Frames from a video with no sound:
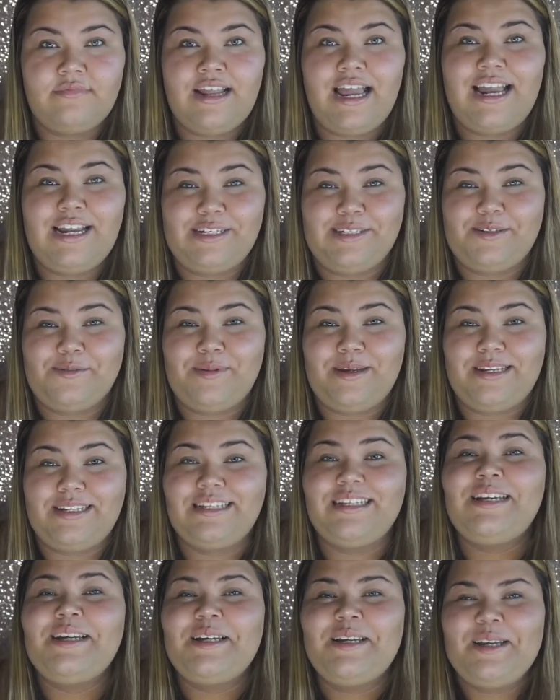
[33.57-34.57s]
I just
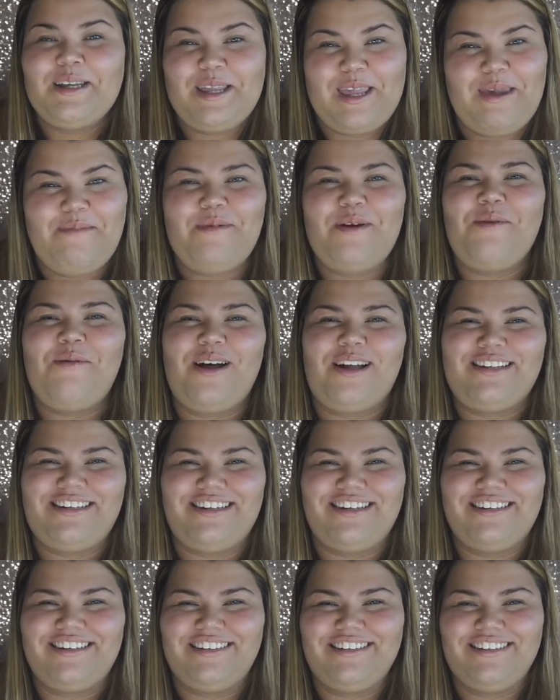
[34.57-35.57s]
winked. Keep on
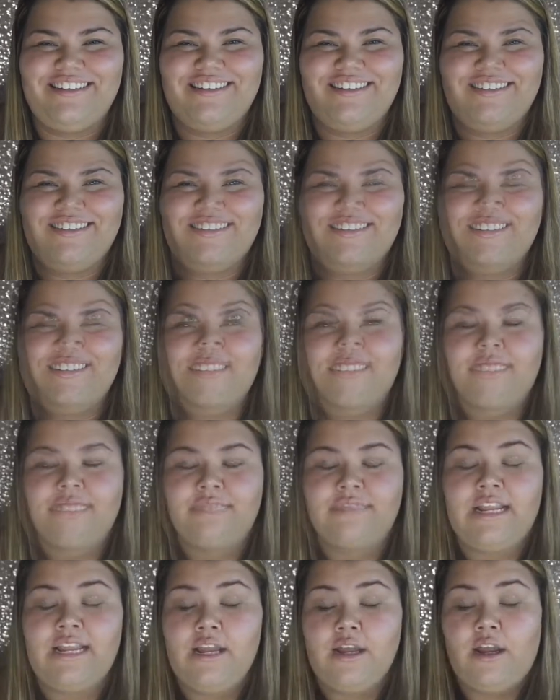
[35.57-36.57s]
watching.
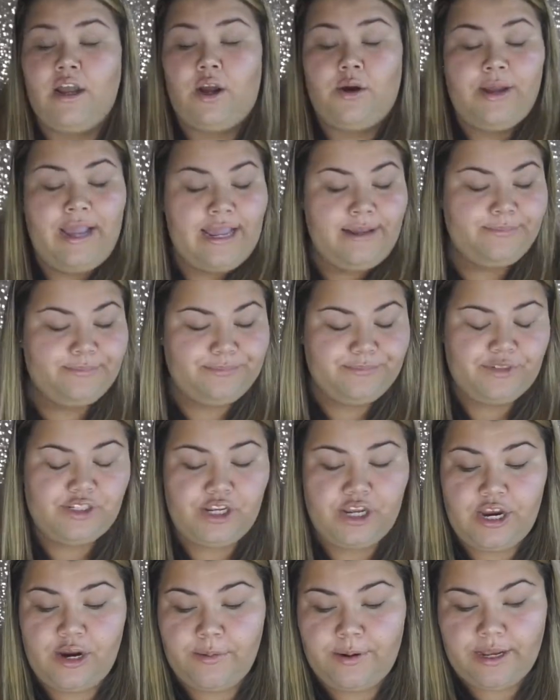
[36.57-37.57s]
Okay, so
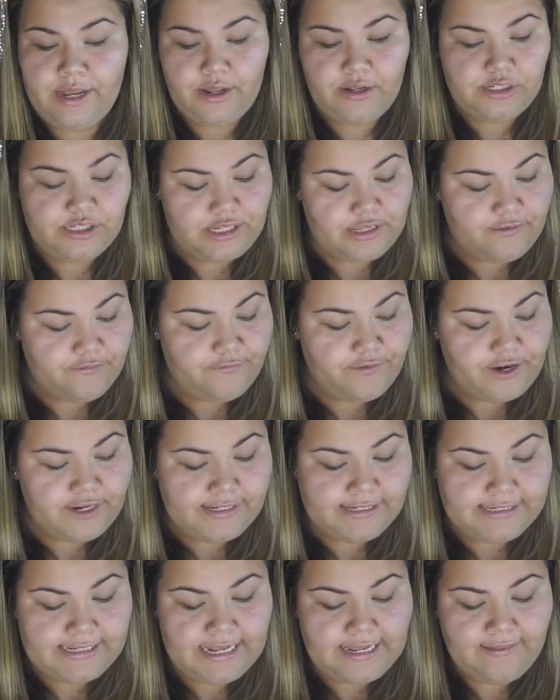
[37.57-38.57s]
here we go. So the
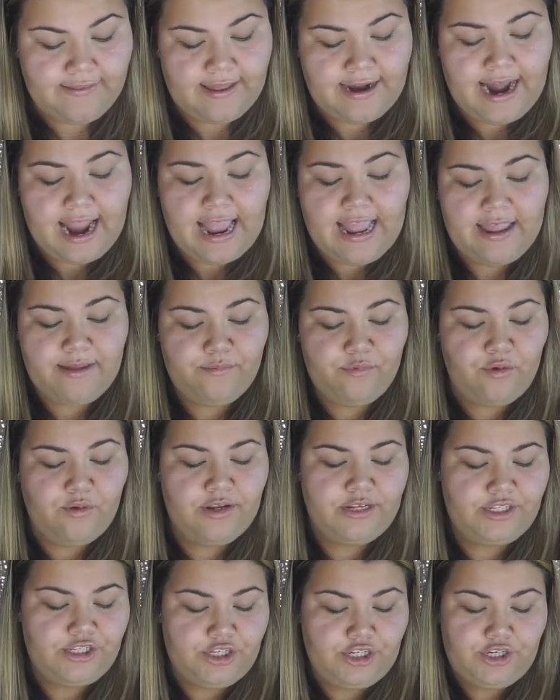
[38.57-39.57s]
first thing that I am
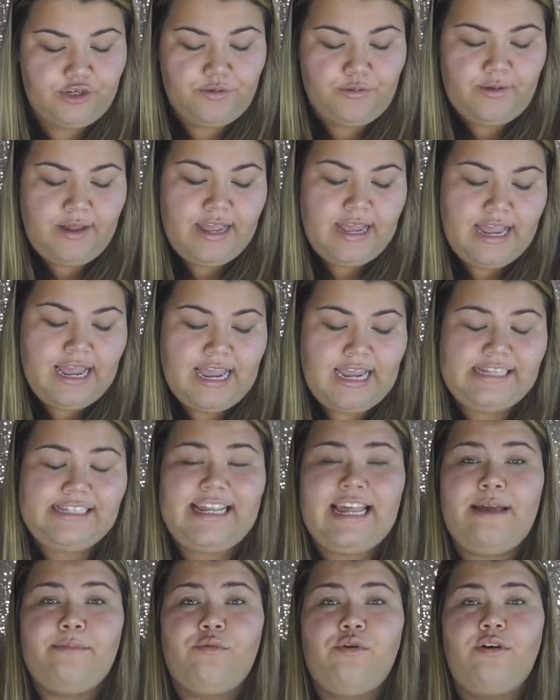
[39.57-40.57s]
going to do is I
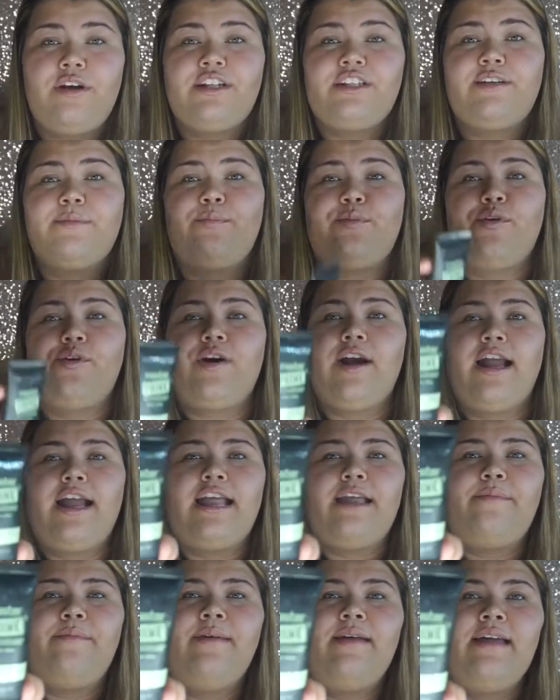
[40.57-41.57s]
am going to
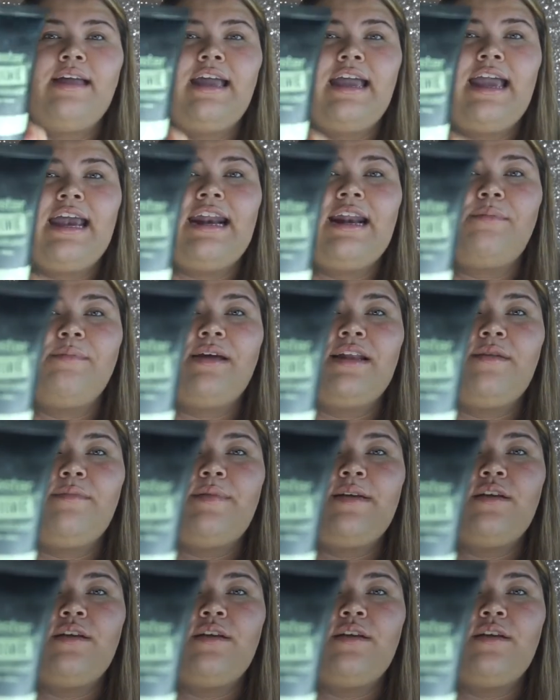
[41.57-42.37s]
prime, and I'm going to be